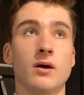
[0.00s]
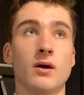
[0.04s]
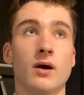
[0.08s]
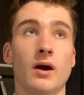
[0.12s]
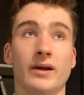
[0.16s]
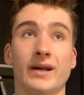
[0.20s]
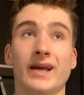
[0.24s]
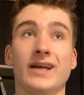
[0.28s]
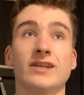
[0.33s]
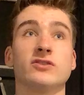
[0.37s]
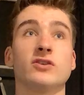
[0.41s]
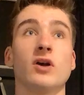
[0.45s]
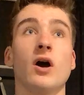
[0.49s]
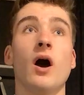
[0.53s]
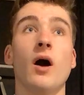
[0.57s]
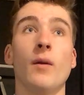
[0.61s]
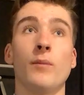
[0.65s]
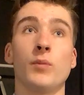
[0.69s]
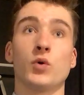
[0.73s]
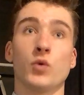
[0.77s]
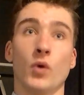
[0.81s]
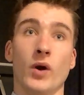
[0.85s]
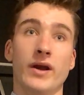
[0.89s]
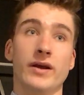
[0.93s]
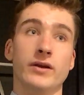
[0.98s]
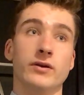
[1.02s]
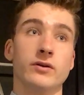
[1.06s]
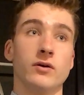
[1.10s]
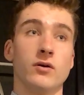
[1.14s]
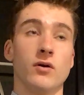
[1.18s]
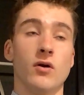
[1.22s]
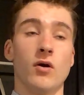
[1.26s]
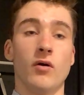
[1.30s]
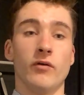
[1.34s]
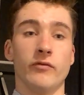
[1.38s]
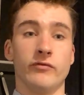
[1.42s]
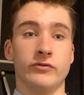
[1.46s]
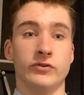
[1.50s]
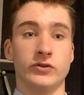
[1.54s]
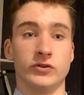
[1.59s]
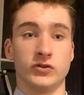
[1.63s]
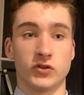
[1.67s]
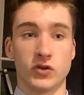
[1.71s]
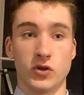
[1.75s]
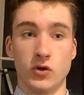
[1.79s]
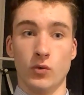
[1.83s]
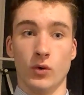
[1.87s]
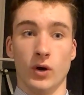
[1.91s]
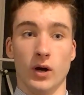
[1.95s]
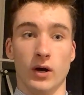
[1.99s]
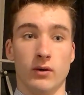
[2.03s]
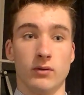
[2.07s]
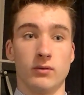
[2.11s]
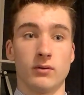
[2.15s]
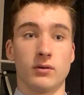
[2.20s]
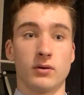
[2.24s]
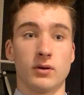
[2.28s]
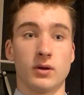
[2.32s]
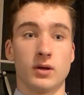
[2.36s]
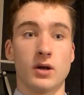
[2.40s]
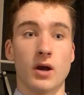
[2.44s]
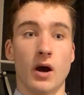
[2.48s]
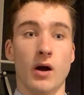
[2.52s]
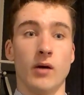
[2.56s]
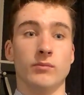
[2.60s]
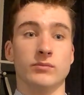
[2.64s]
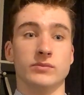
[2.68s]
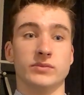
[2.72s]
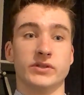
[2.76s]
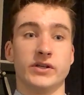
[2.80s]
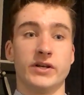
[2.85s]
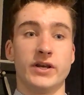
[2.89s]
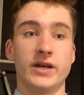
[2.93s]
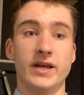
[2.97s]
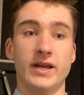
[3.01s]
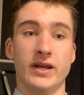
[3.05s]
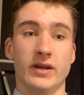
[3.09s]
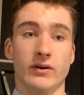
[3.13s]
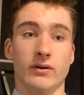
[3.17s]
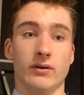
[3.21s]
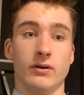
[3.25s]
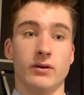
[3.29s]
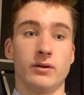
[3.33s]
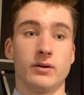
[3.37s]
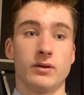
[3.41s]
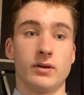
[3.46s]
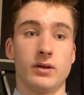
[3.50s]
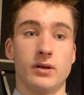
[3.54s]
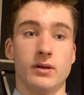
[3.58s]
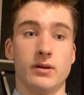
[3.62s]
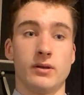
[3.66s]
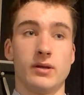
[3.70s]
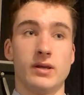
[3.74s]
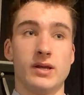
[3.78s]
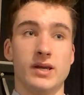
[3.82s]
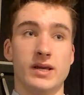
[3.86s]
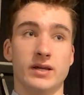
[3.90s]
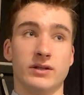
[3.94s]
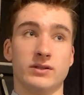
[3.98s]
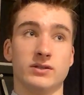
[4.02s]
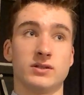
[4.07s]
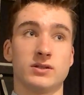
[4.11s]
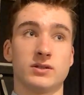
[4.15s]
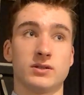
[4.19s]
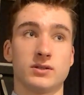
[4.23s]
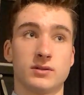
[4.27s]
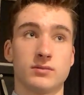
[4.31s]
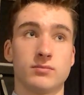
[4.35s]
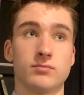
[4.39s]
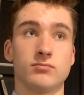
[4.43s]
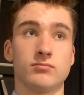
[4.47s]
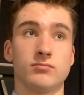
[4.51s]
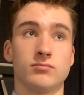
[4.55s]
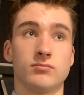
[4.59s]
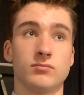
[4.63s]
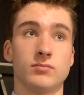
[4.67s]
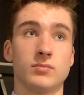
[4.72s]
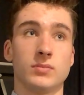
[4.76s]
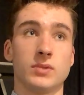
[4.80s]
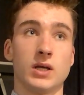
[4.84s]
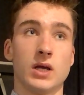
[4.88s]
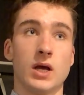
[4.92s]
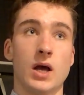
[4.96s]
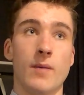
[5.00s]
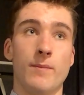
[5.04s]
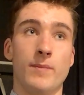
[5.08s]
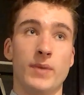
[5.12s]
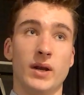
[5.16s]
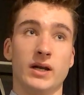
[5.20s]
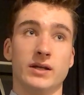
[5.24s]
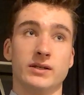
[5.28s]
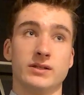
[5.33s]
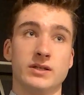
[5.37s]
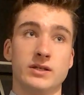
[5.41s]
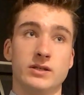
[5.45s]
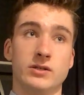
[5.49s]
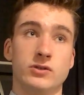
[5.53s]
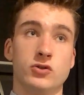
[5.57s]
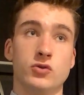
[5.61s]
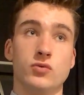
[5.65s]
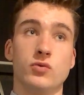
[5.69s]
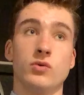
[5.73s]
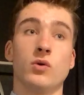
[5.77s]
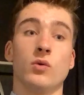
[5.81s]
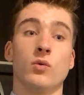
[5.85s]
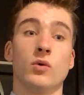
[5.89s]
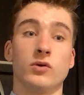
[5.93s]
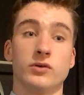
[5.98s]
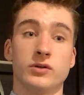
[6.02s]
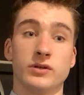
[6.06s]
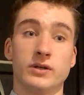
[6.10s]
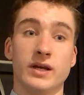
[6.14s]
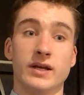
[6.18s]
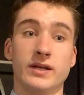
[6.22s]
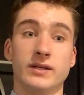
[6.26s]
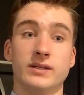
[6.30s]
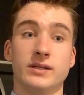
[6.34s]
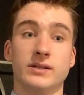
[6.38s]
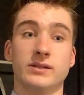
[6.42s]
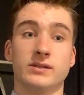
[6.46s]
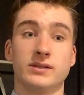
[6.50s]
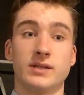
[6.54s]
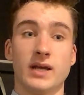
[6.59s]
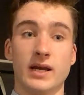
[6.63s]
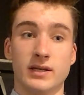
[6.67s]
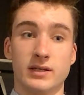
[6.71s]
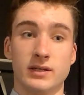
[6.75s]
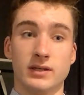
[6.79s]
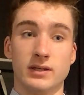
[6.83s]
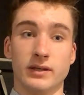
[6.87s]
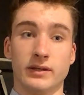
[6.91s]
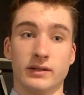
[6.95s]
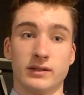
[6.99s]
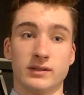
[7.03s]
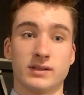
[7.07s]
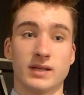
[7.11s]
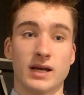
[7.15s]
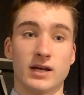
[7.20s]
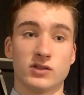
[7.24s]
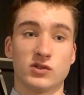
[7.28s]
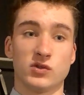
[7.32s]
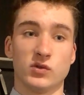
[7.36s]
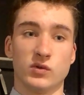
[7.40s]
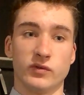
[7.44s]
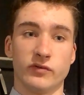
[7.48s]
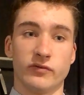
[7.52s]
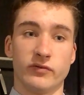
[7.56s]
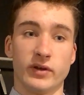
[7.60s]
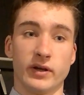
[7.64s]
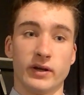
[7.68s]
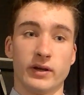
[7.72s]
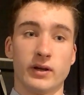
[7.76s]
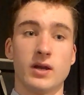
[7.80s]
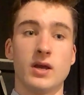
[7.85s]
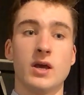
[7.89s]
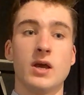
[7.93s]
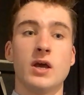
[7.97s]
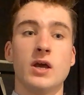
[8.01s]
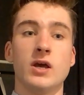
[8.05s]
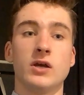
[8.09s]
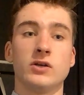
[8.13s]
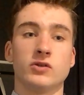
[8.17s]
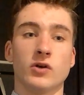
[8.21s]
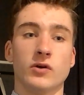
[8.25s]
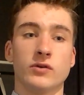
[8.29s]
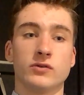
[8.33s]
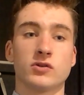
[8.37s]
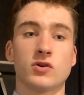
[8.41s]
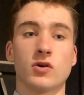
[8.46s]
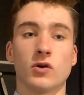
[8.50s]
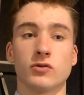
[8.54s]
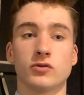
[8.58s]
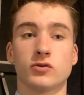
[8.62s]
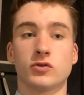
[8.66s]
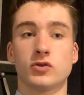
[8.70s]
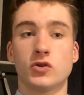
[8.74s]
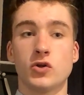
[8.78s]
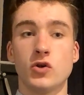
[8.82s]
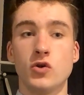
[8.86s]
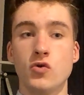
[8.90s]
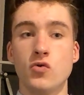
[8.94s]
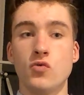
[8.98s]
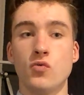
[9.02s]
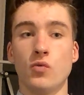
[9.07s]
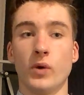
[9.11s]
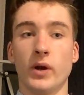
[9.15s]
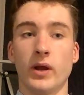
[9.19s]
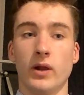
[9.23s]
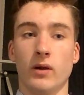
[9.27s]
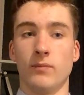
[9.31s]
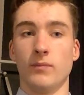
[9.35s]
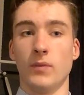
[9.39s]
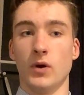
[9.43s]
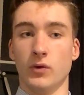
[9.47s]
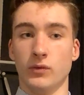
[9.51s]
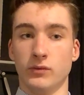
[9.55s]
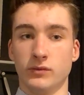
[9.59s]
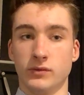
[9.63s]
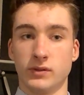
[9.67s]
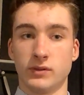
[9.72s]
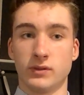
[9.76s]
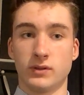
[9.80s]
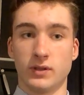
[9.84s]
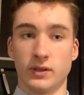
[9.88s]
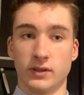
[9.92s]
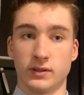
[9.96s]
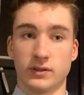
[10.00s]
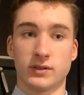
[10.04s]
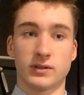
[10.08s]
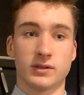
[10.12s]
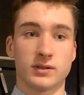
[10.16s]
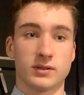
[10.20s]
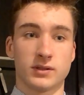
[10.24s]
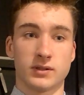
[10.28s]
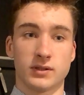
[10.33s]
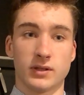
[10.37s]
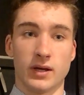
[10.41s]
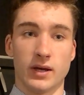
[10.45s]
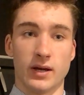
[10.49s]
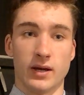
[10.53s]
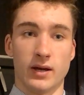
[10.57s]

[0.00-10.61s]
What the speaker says: I guess, upgrade of the Skua comes in. Its ability to coordinate, its data links, that sort of thing. So it's got two real modes, that's